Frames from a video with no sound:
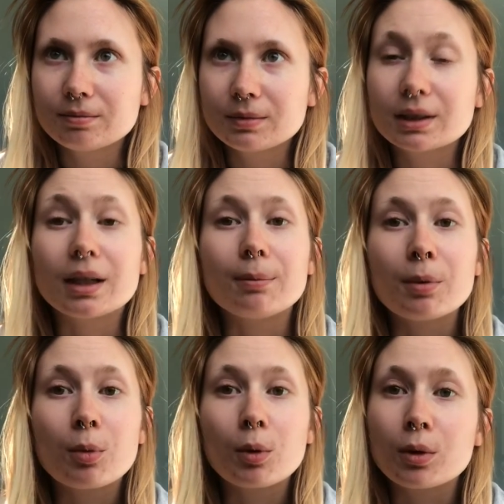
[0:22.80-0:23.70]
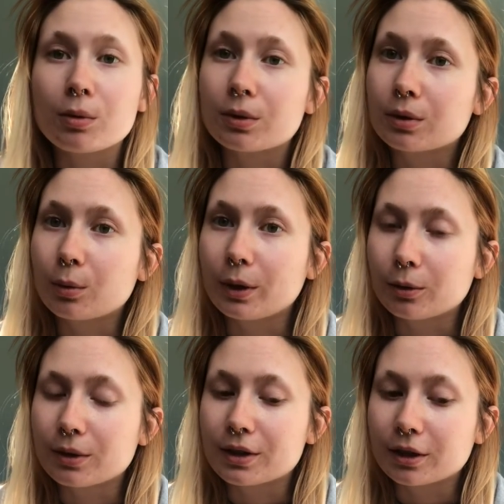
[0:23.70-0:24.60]
Some people will
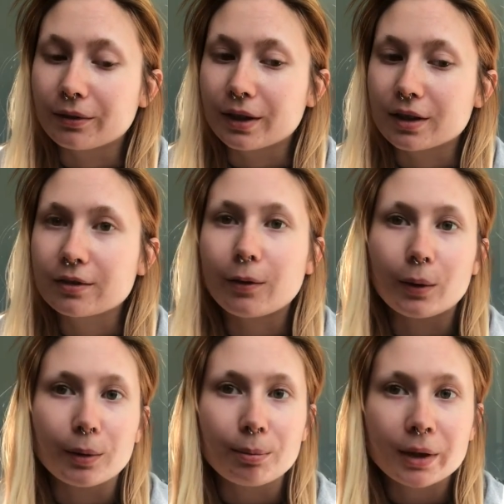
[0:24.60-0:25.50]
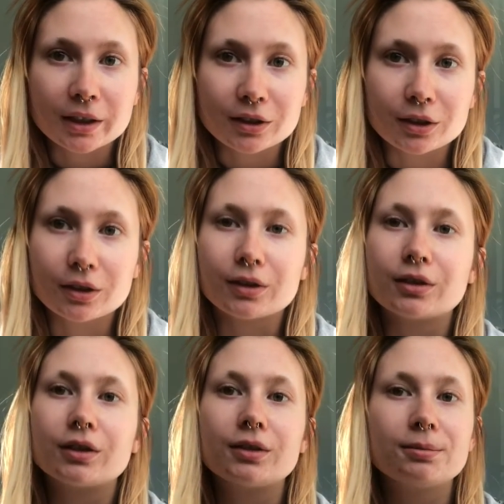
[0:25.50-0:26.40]
reserve this for
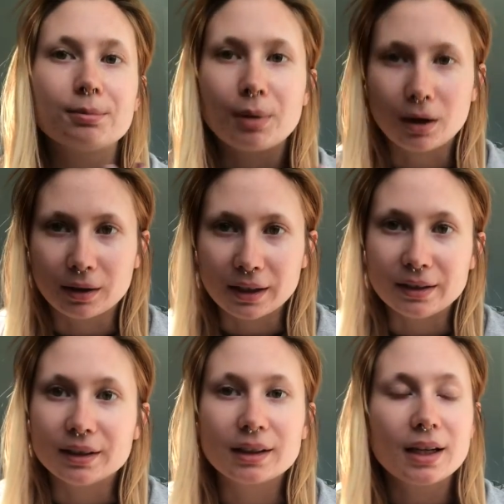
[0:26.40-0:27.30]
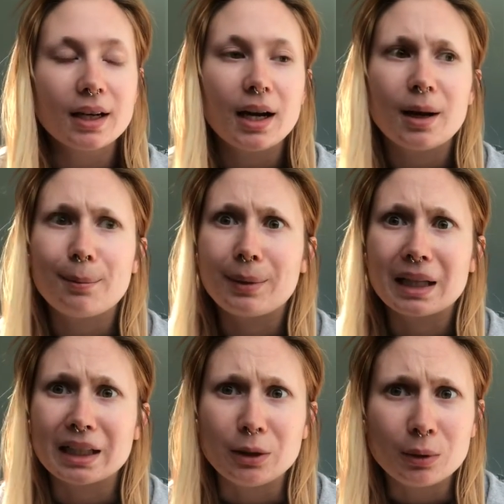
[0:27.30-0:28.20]
pictures, parties, but
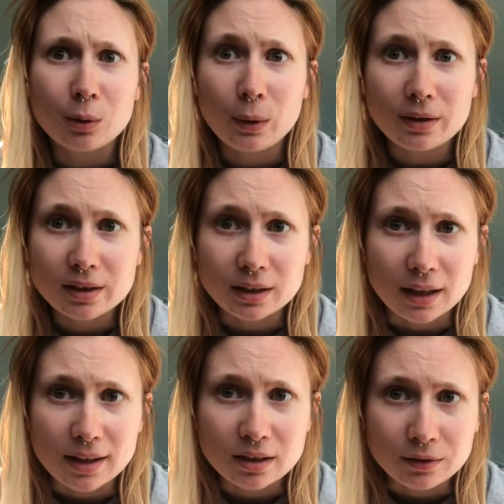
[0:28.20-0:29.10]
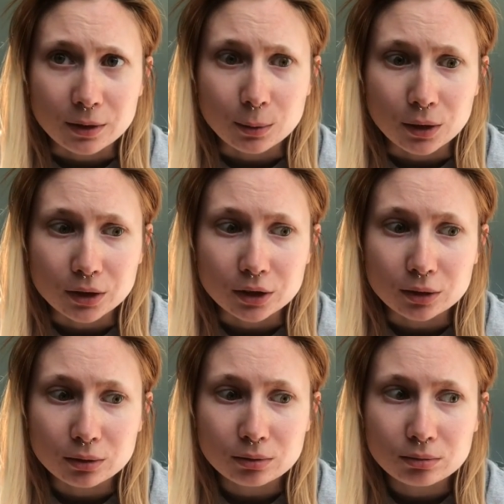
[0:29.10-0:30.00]
like you can wear it to class if you want
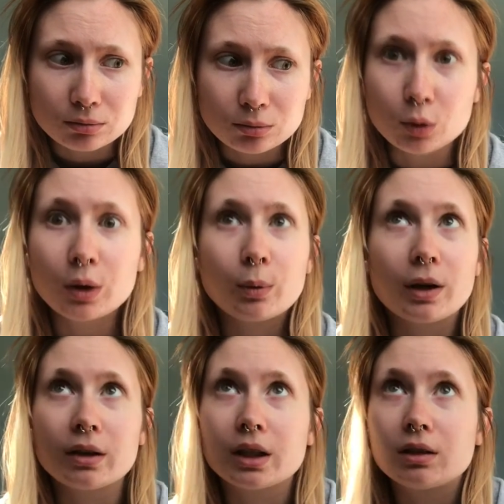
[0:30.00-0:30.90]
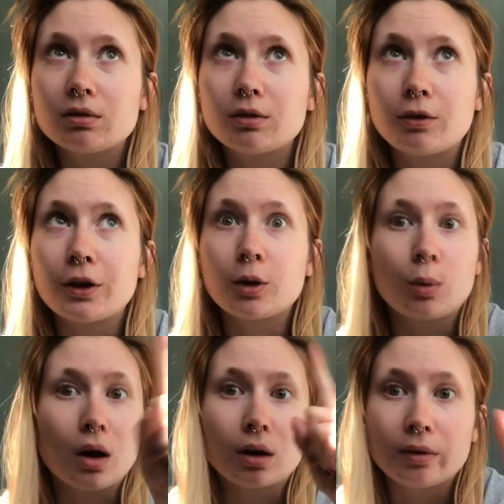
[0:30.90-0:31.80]
to. You can wear it for your
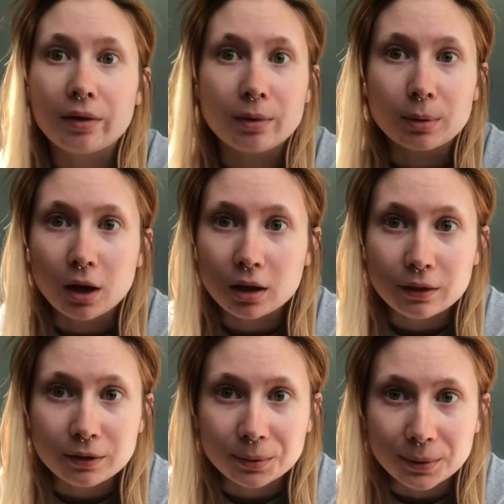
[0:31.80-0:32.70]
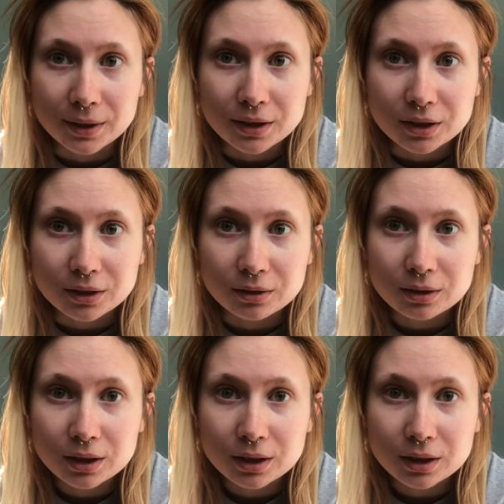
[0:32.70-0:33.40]
walk around the block if you want to.